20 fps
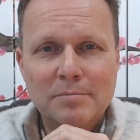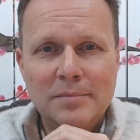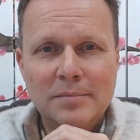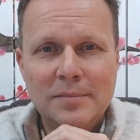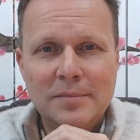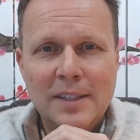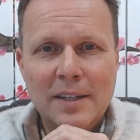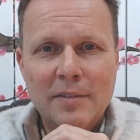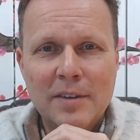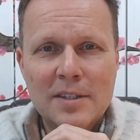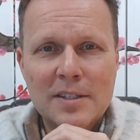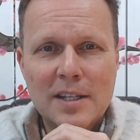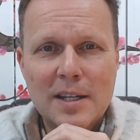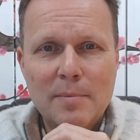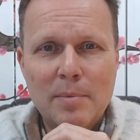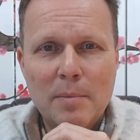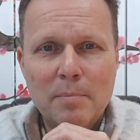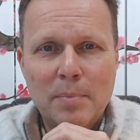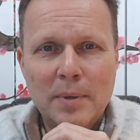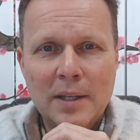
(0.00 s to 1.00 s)
giving
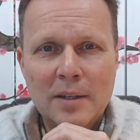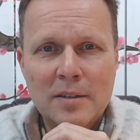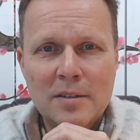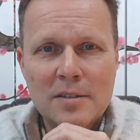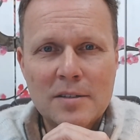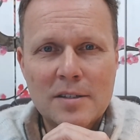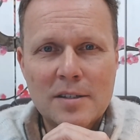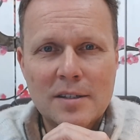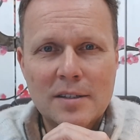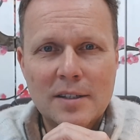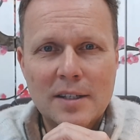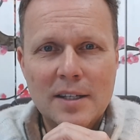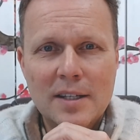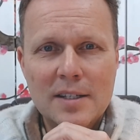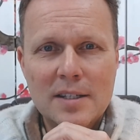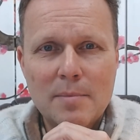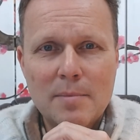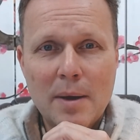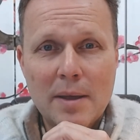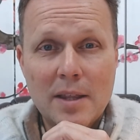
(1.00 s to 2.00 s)
sleeping pills
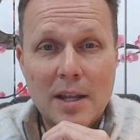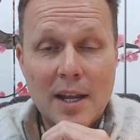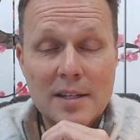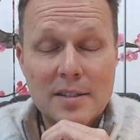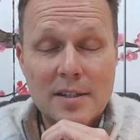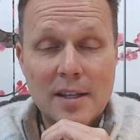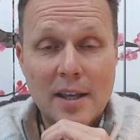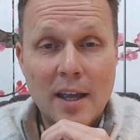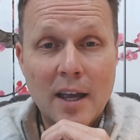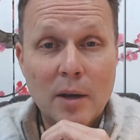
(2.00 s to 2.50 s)
is about the last thing